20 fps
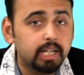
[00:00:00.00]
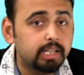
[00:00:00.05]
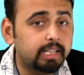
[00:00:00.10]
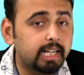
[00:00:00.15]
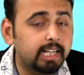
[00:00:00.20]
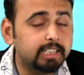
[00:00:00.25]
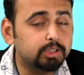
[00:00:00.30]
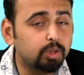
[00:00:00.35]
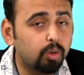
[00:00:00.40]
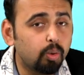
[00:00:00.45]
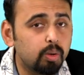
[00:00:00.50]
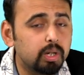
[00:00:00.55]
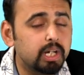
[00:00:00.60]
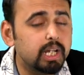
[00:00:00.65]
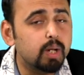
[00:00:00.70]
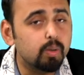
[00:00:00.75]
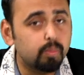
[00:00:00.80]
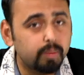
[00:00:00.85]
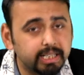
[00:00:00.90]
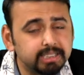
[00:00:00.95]
there's
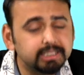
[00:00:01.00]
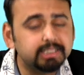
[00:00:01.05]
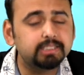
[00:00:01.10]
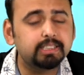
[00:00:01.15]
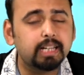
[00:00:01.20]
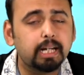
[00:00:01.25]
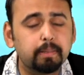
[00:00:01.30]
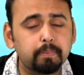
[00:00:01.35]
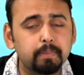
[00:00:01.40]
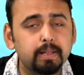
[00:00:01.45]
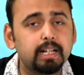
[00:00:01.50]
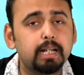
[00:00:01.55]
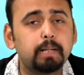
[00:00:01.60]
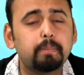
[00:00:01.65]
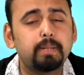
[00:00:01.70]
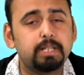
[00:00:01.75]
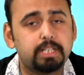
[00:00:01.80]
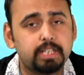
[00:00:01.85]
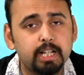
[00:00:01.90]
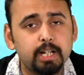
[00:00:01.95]
only one statement, let
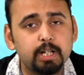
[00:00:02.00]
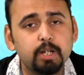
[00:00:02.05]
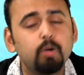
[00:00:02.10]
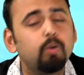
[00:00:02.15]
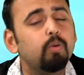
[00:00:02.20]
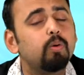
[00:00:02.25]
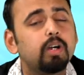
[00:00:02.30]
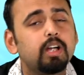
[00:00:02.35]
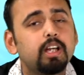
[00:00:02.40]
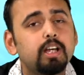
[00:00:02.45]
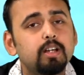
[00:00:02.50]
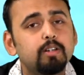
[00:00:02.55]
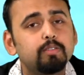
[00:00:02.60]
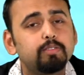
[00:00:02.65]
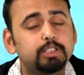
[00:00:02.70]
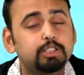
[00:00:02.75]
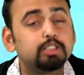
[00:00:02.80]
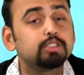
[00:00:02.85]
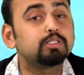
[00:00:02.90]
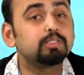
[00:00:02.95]
me tell you,
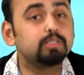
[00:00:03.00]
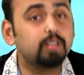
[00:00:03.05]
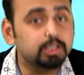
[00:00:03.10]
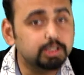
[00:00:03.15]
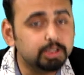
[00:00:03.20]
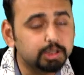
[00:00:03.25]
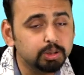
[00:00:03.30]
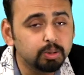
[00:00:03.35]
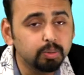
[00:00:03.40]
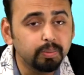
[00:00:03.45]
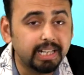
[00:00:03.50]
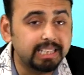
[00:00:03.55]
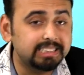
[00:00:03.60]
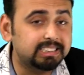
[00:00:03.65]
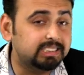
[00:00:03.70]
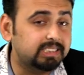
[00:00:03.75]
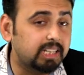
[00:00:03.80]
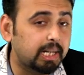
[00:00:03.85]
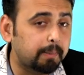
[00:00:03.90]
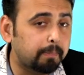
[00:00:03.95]
which is not true. It's
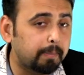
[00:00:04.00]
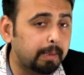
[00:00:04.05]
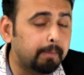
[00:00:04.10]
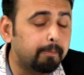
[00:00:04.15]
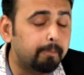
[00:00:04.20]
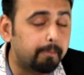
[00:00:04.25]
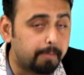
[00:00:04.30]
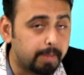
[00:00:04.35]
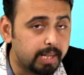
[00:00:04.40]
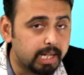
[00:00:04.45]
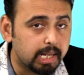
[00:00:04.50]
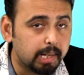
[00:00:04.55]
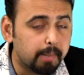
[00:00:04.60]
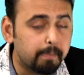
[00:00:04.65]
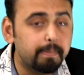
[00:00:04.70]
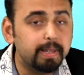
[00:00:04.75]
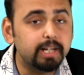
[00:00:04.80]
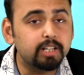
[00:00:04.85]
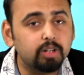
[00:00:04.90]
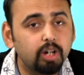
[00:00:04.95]
statement B,
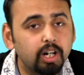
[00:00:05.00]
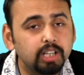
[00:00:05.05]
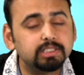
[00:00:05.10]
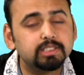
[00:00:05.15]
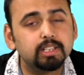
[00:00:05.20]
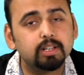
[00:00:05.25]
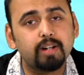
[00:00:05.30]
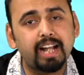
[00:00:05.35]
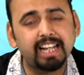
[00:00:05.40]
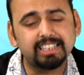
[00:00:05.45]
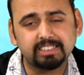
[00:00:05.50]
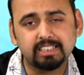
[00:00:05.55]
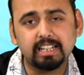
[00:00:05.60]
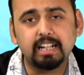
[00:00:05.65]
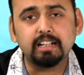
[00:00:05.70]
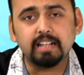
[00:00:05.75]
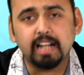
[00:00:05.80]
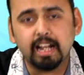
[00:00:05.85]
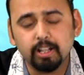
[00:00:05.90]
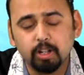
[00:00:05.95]
because the Raisina
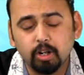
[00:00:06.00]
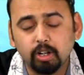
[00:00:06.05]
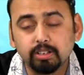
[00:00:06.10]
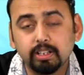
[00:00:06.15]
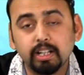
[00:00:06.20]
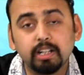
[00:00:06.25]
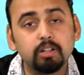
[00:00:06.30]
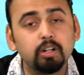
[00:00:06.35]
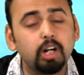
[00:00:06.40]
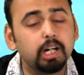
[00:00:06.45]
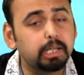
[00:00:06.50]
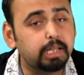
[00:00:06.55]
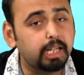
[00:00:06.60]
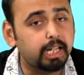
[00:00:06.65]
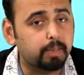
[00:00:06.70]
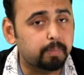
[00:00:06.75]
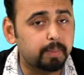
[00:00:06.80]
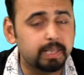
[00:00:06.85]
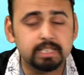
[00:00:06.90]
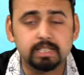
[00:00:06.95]
dialogue did not
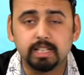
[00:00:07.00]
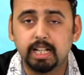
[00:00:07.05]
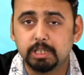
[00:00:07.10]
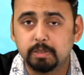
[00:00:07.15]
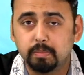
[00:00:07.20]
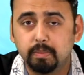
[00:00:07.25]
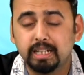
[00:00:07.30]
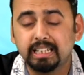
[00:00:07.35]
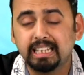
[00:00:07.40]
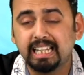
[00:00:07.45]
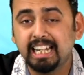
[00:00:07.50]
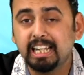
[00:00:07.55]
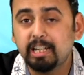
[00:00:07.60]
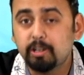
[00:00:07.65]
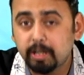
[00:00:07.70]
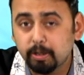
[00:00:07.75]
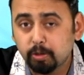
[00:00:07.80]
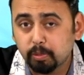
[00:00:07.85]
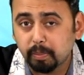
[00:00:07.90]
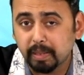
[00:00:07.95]
take place last month. It
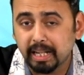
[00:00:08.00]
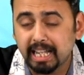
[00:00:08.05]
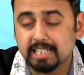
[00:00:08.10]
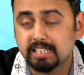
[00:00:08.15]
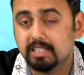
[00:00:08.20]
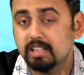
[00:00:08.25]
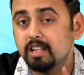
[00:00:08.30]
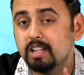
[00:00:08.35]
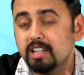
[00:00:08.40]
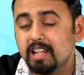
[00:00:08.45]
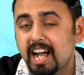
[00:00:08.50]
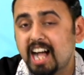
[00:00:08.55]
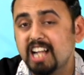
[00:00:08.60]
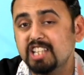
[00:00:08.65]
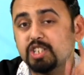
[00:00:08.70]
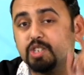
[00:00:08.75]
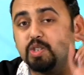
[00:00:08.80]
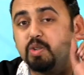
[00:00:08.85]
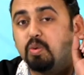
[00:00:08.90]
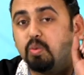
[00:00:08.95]
took place
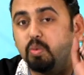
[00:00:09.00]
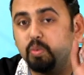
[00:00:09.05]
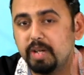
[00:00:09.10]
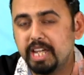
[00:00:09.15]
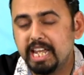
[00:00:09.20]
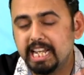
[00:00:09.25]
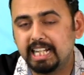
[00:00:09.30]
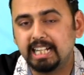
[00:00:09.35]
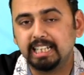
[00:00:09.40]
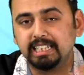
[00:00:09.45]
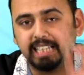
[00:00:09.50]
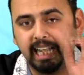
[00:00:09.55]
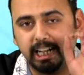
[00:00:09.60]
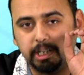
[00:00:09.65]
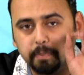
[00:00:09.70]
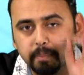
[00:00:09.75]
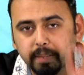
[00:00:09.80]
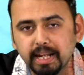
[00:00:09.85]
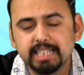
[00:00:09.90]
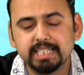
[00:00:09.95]
last week. That
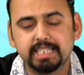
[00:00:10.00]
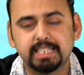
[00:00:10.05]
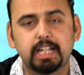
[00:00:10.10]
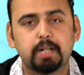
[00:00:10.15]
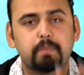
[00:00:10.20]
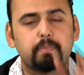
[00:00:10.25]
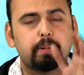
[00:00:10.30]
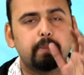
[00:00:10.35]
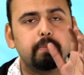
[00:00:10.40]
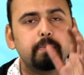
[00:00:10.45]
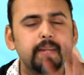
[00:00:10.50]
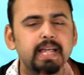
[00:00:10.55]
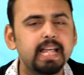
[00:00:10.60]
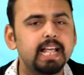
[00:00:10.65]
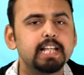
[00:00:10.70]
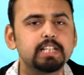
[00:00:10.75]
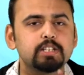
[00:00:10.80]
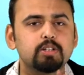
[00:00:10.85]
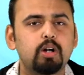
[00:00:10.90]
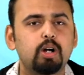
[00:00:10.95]
means statement B
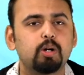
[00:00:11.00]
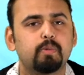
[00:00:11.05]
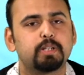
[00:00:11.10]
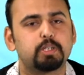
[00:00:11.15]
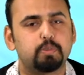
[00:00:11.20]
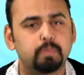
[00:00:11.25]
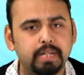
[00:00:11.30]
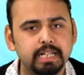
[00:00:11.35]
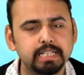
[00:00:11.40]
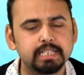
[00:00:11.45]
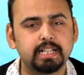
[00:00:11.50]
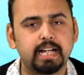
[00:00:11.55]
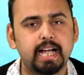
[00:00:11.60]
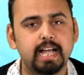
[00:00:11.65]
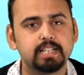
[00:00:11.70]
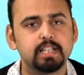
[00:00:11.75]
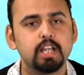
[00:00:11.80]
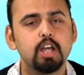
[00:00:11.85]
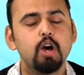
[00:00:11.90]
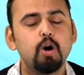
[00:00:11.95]
is wrong, which means,
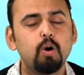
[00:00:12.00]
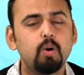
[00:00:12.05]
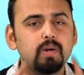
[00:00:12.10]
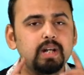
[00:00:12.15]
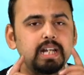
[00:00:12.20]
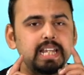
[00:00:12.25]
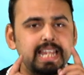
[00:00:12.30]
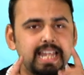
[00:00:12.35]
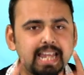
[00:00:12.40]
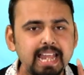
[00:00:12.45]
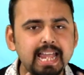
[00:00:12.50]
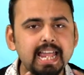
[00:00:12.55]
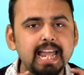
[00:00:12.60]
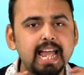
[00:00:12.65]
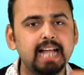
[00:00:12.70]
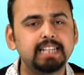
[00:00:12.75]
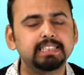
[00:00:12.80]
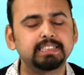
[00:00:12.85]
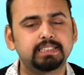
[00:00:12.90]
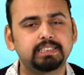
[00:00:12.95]
guys, only A
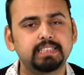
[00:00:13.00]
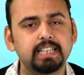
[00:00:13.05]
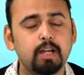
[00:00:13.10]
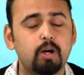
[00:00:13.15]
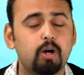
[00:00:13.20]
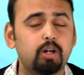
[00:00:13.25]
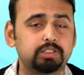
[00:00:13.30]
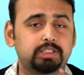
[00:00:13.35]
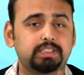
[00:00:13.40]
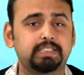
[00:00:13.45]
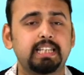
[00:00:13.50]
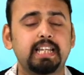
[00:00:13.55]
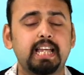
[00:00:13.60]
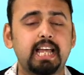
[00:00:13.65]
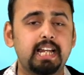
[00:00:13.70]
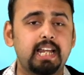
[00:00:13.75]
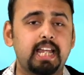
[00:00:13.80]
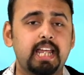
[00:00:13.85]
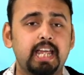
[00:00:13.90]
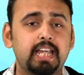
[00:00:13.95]
and C, or C
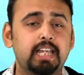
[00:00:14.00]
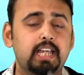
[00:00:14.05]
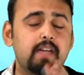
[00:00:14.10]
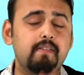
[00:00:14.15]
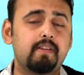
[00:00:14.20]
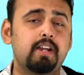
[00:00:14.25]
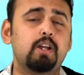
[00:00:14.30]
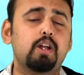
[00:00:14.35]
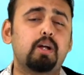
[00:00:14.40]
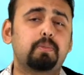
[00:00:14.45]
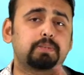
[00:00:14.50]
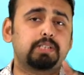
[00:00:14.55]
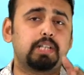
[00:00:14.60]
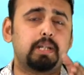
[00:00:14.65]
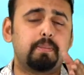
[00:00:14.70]
and A given in option